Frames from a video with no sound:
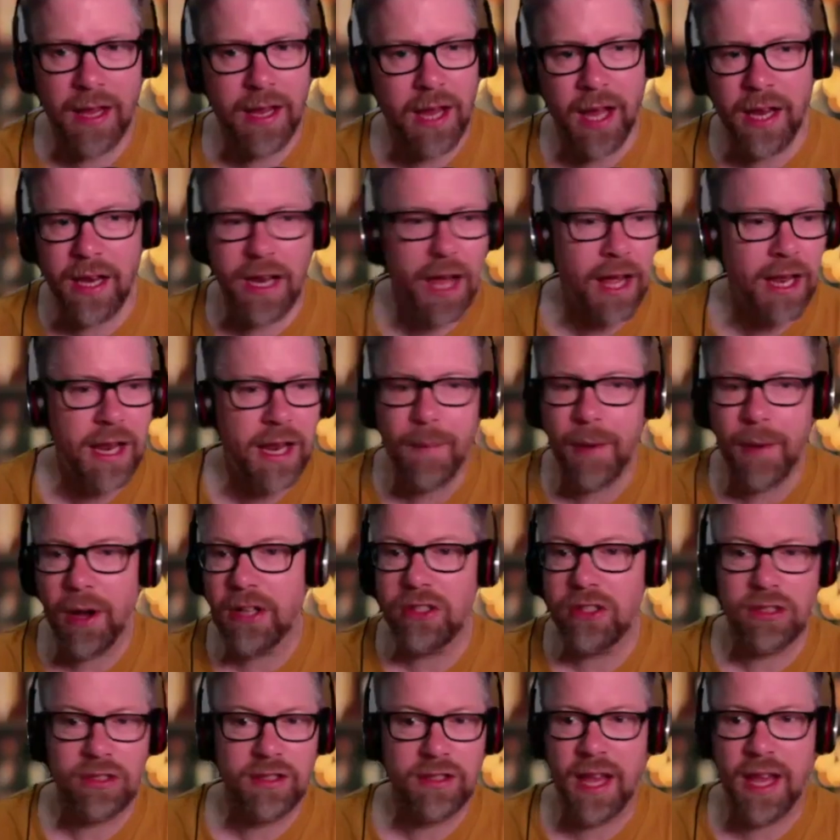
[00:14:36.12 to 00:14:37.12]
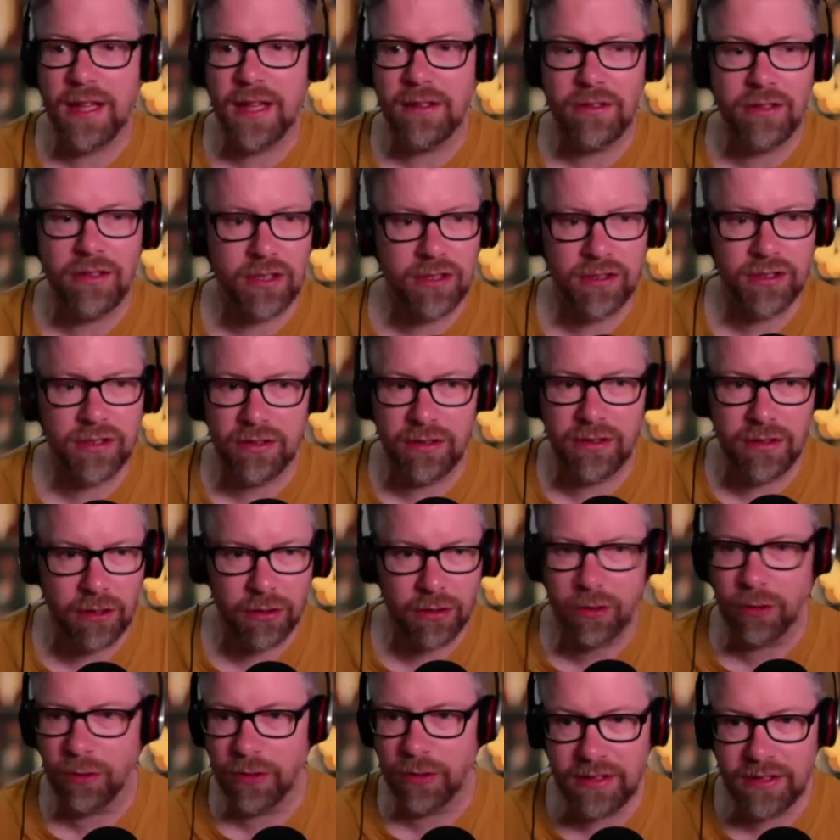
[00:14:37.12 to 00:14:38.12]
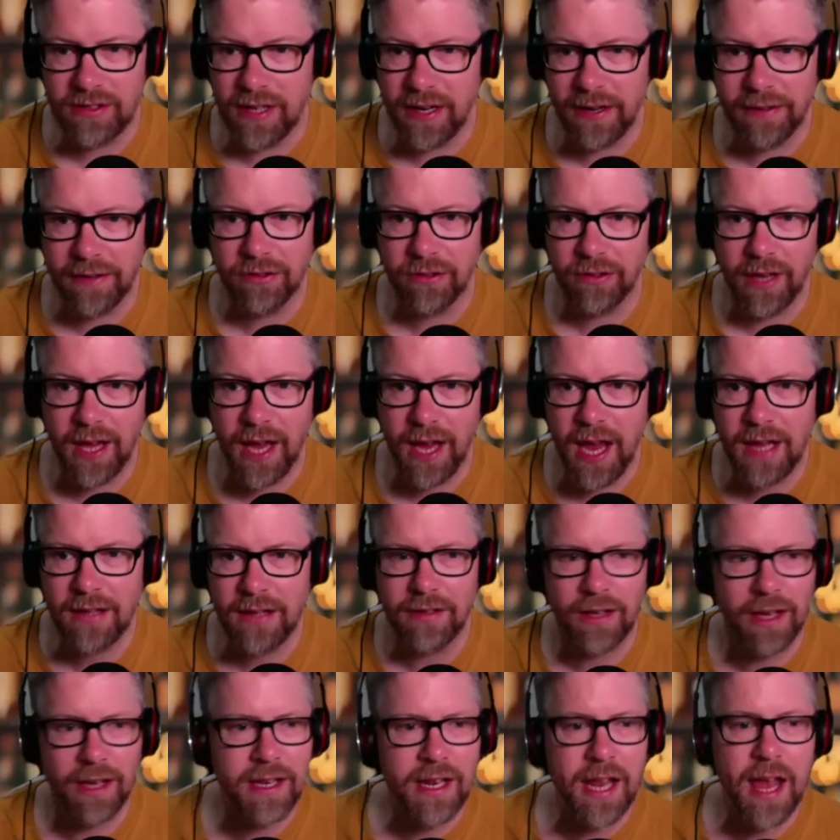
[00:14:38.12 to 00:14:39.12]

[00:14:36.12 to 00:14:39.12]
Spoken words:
and it might just knock all these tariffs on the heads,